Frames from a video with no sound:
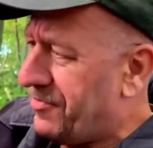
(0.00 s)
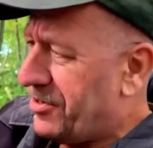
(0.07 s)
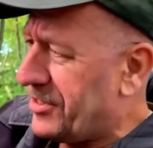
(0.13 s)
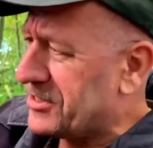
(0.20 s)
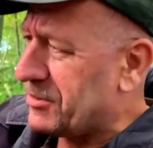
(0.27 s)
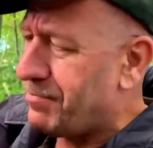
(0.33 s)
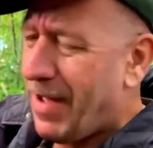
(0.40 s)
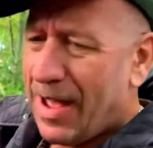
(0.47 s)
There
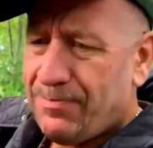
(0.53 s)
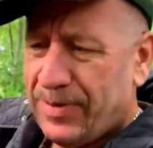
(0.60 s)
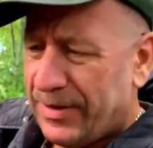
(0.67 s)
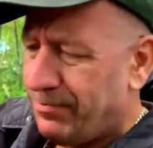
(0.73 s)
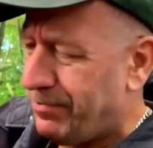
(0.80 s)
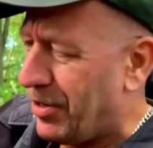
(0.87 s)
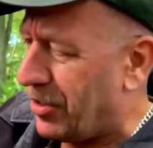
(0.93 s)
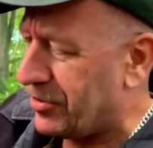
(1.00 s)
is a
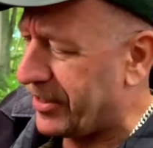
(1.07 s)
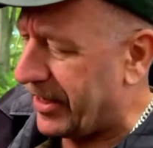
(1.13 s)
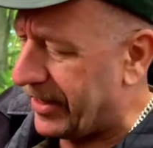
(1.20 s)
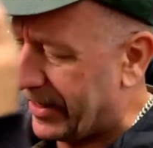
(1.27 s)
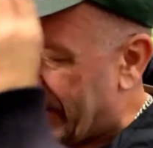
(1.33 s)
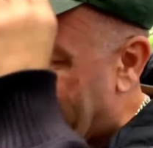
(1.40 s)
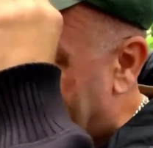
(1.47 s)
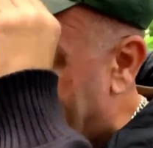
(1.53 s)
mapping
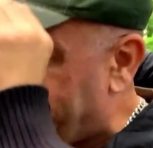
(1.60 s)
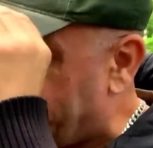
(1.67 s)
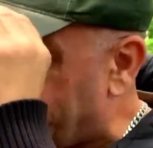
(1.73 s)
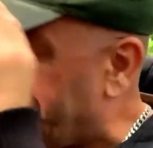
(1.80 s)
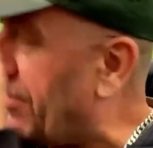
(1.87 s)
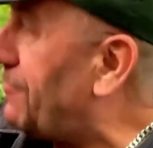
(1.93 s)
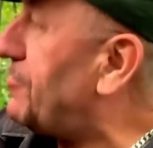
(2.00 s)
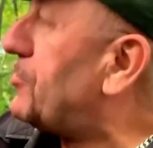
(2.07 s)
pocket. I
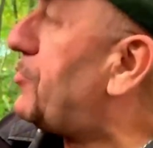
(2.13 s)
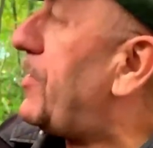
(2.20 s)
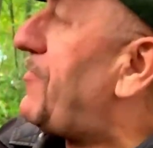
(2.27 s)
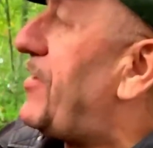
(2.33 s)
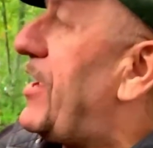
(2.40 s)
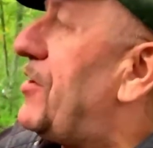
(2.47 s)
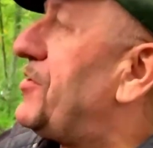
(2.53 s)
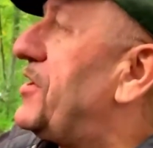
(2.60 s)
haven't bothered with it